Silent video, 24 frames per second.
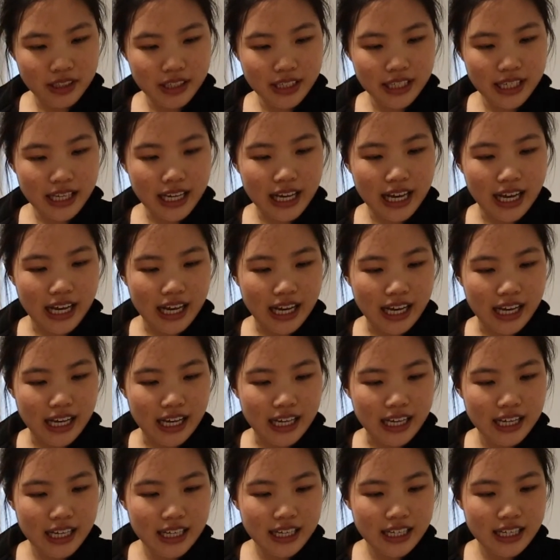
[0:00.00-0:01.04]

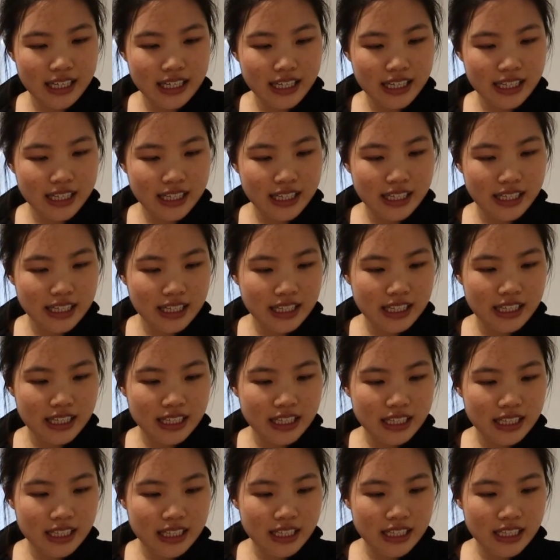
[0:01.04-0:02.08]

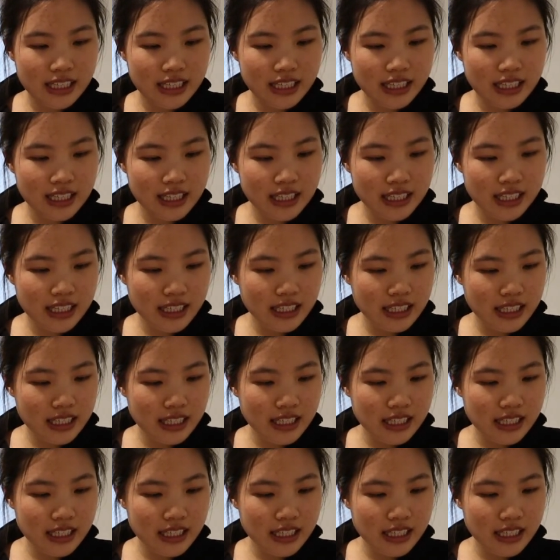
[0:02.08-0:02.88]
[no speech]